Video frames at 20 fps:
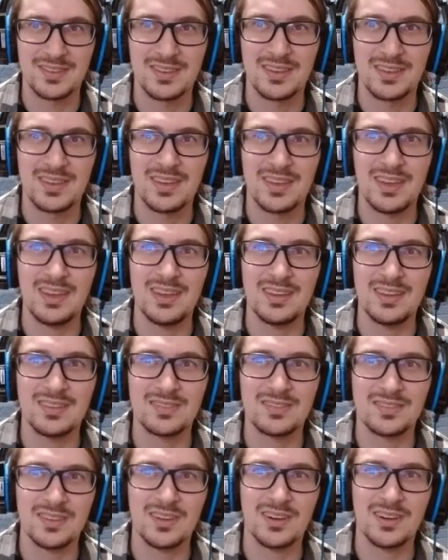Hey,
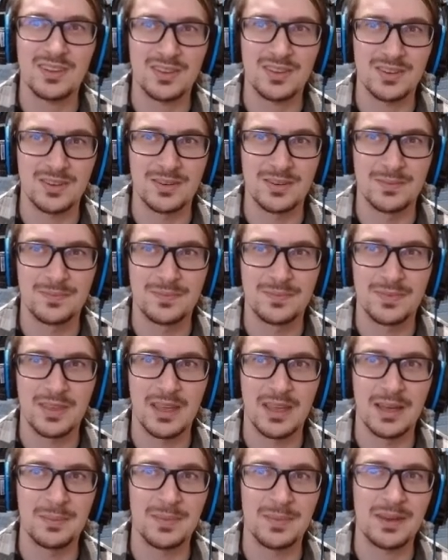stalker.
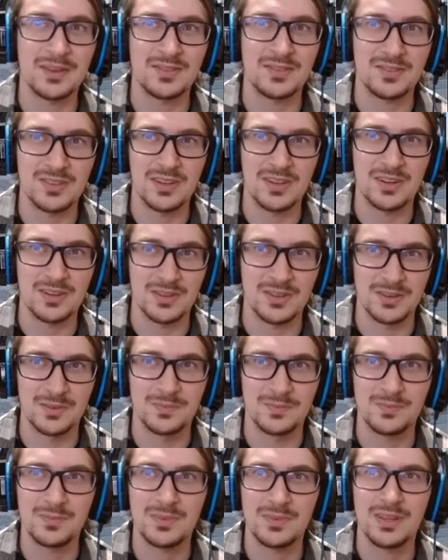I'm not a stalker.
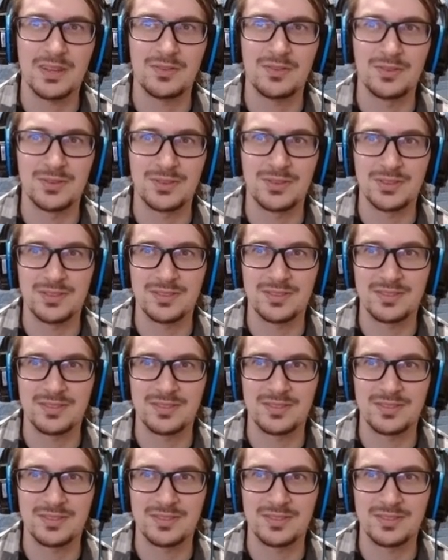Whatever, just